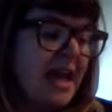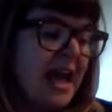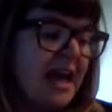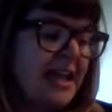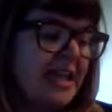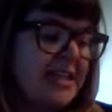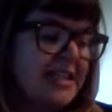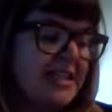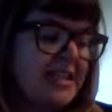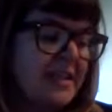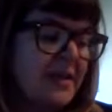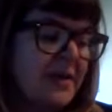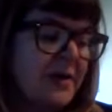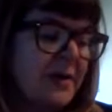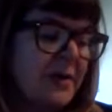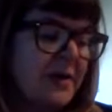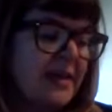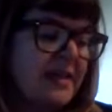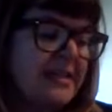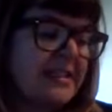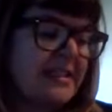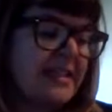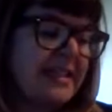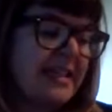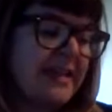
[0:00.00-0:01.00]
And it's a
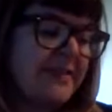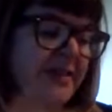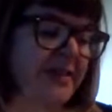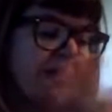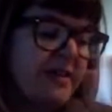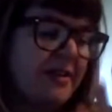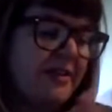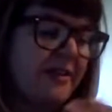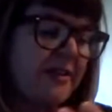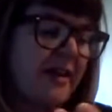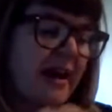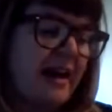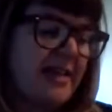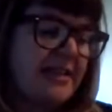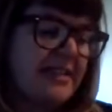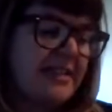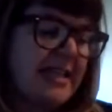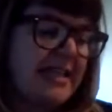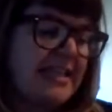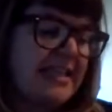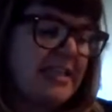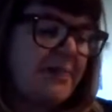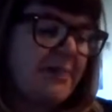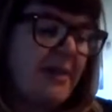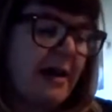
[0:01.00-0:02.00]
course, to give you a little
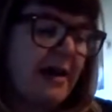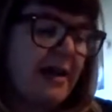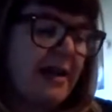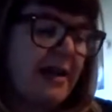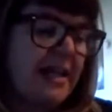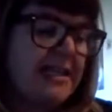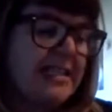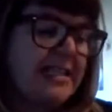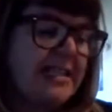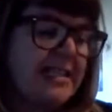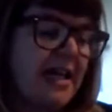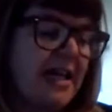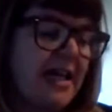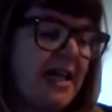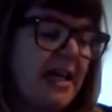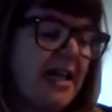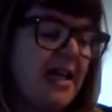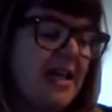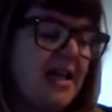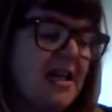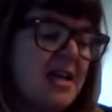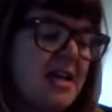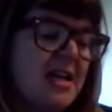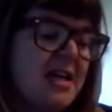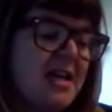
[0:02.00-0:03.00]
context about it, it's a
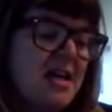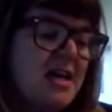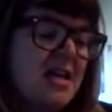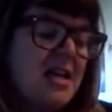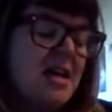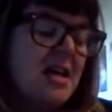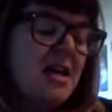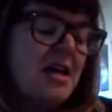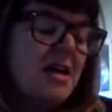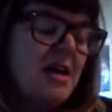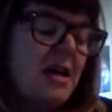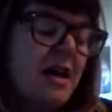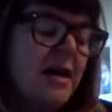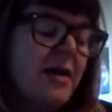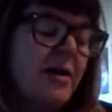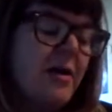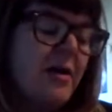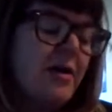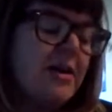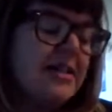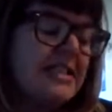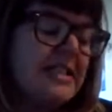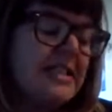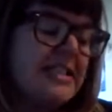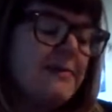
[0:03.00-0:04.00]

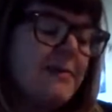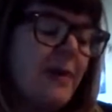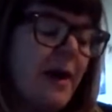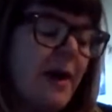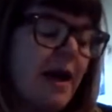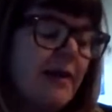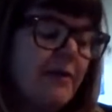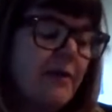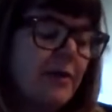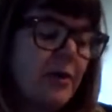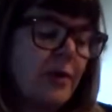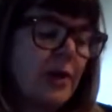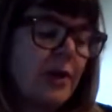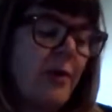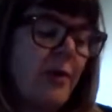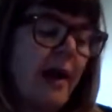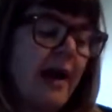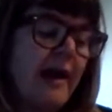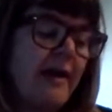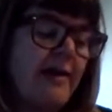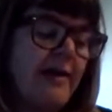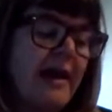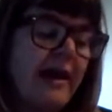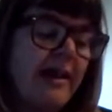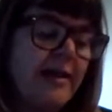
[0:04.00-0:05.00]
course that's part of a
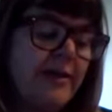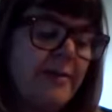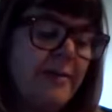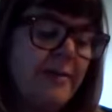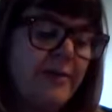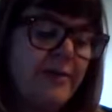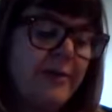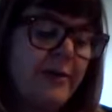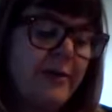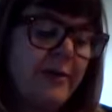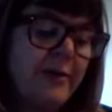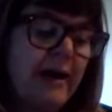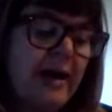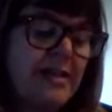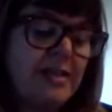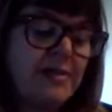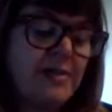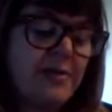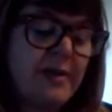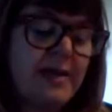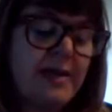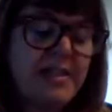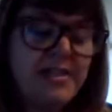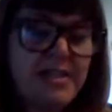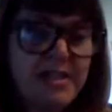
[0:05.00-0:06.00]
required element for
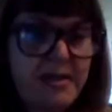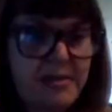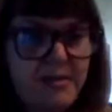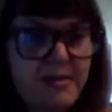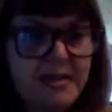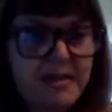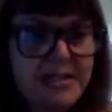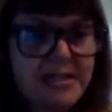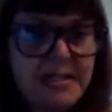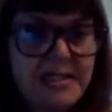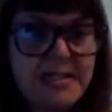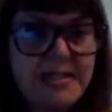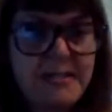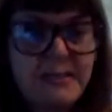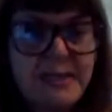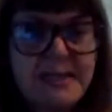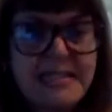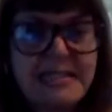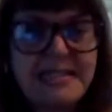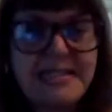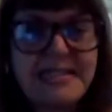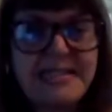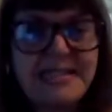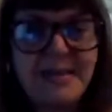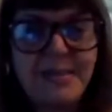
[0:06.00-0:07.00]
graduation, which is
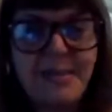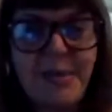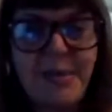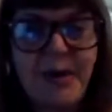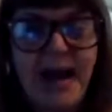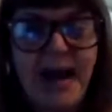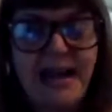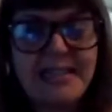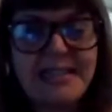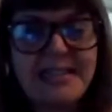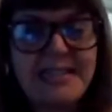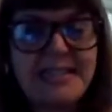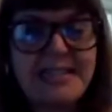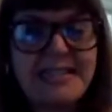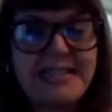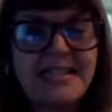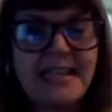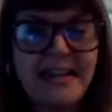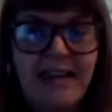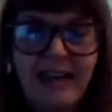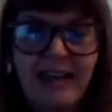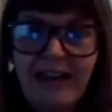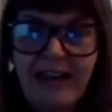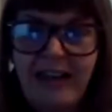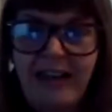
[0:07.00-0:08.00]
business and practice.
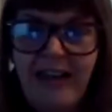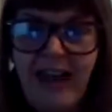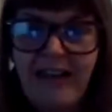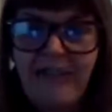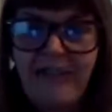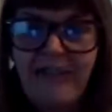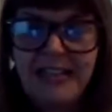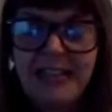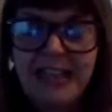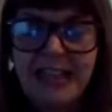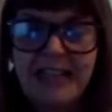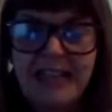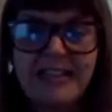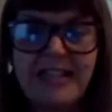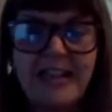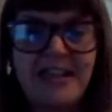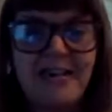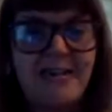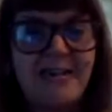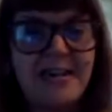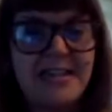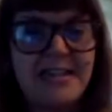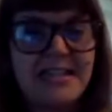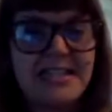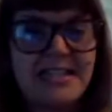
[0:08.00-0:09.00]
And I have a link
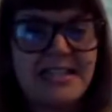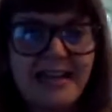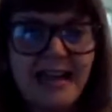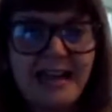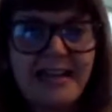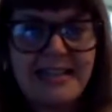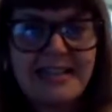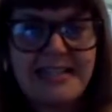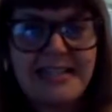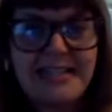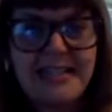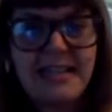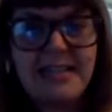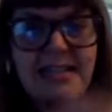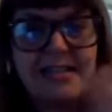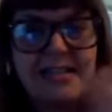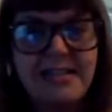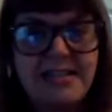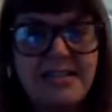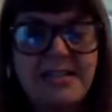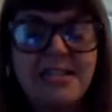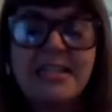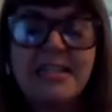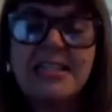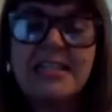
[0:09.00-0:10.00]
later in the slides to
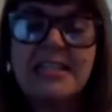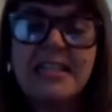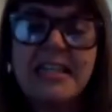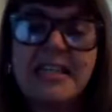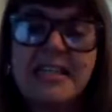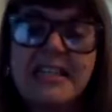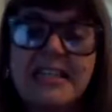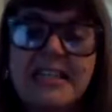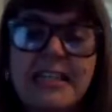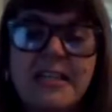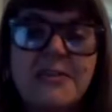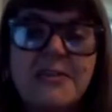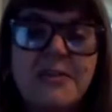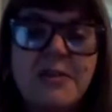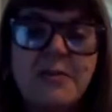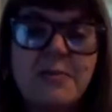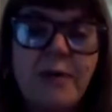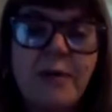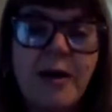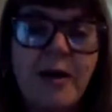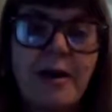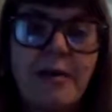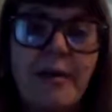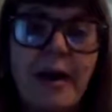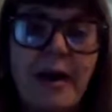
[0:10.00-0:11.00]
teach you
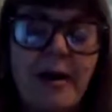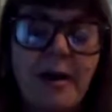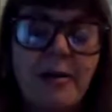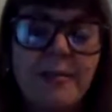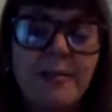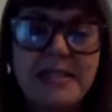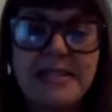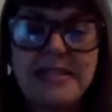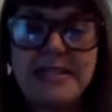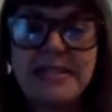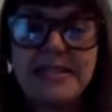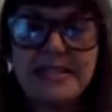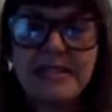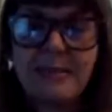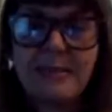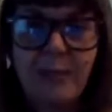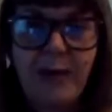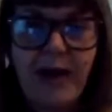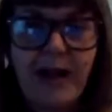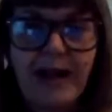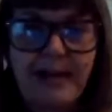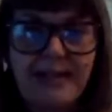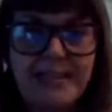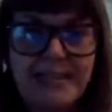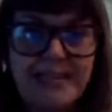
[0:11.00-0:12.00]
more about our business and
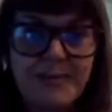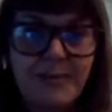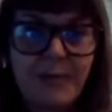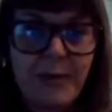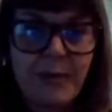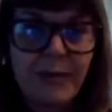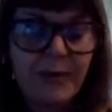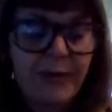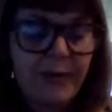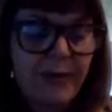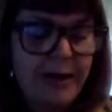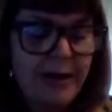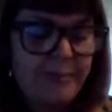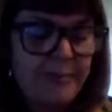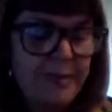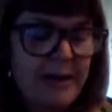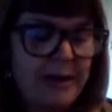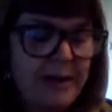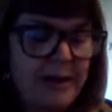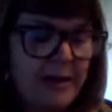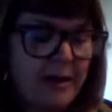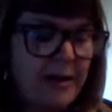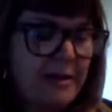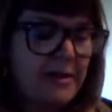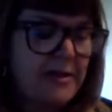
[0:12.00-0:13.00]
practice program
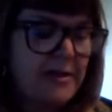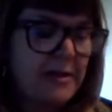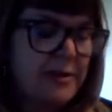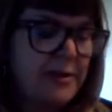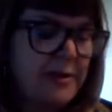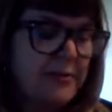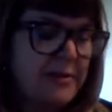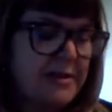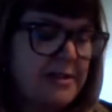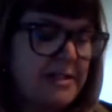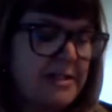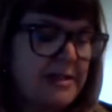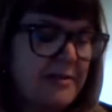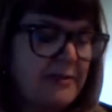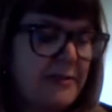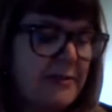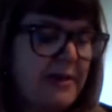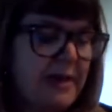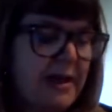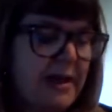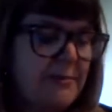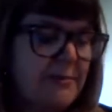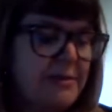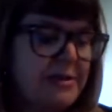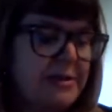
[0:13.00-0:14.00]
here at the University of New
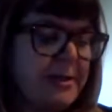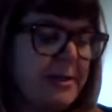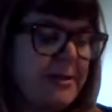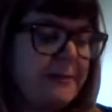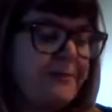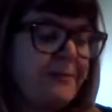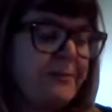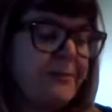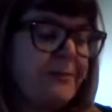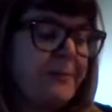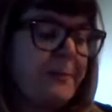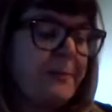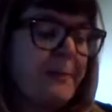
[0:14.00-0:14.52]
Hampshire.